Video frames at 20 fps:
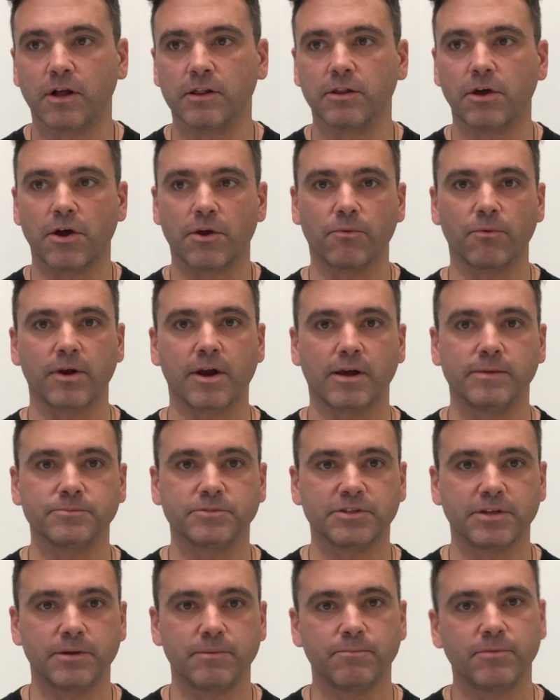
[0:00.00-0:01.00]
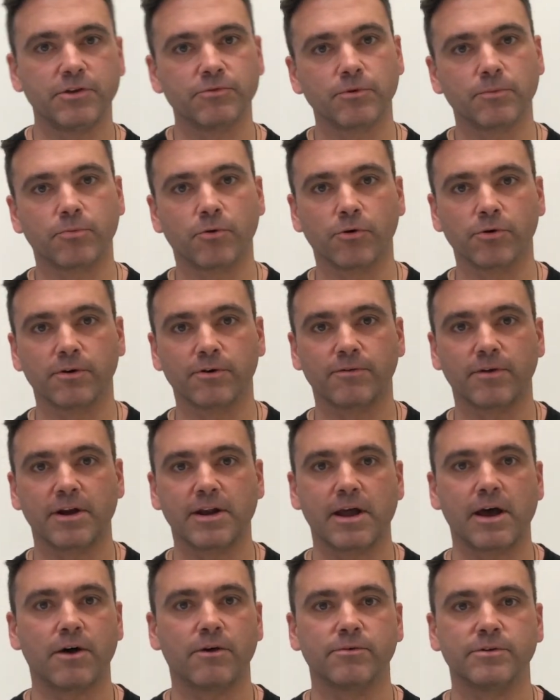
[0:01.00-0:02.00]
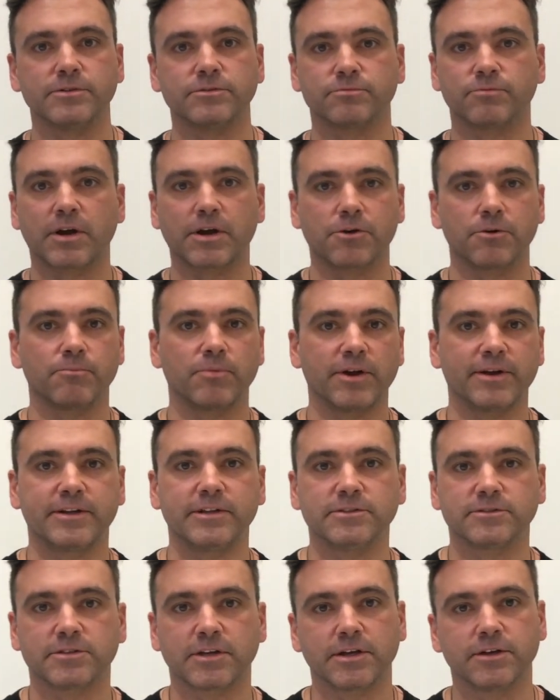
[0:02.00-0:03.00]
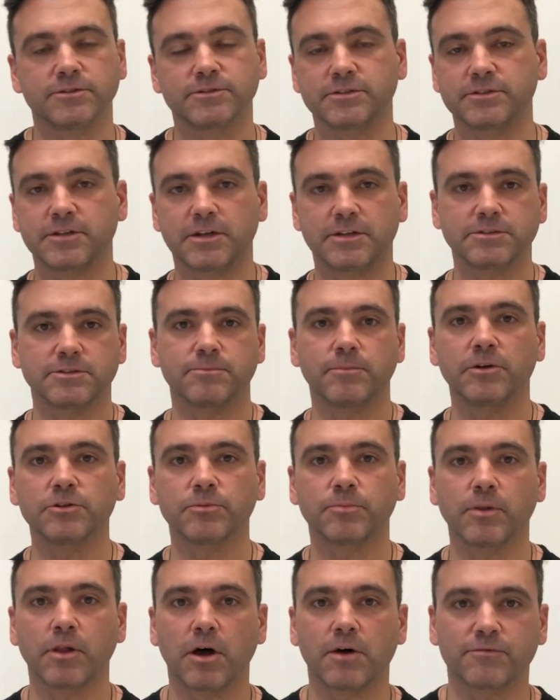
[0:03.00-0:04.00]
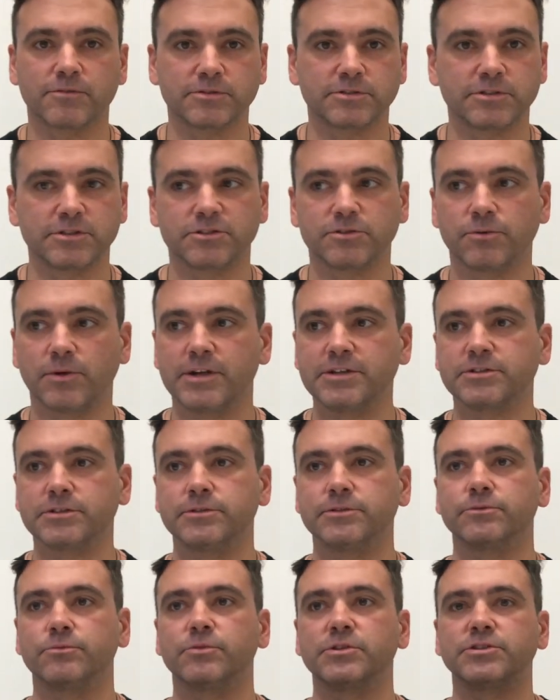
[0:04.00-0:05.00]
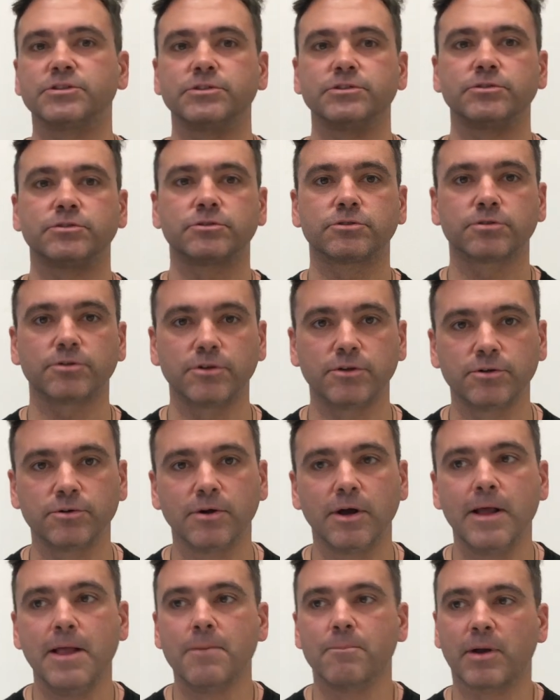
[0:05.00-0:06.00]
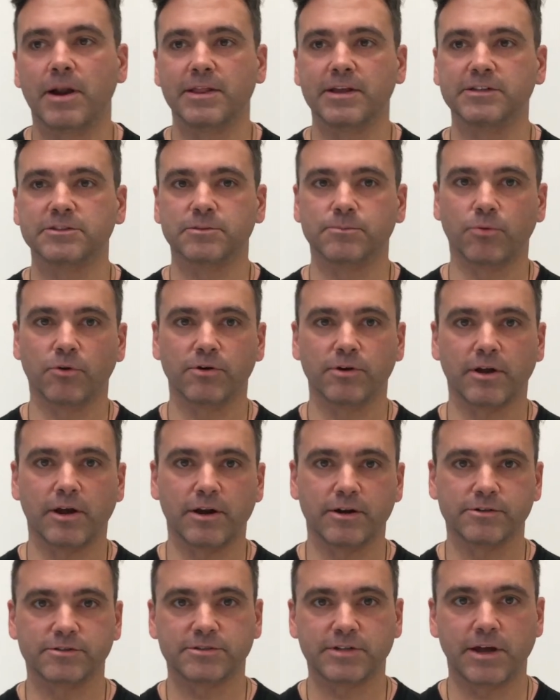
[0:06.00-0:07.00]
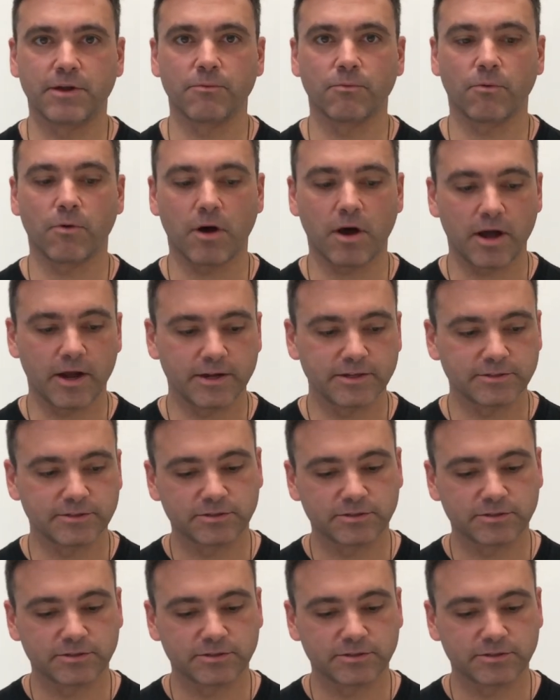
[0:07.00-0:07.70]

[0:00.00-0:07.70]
A lot of what I'm seeing being reported right now is record-breaking sales and tons of multiple offer situations, which is true, but I think it's important to understand why.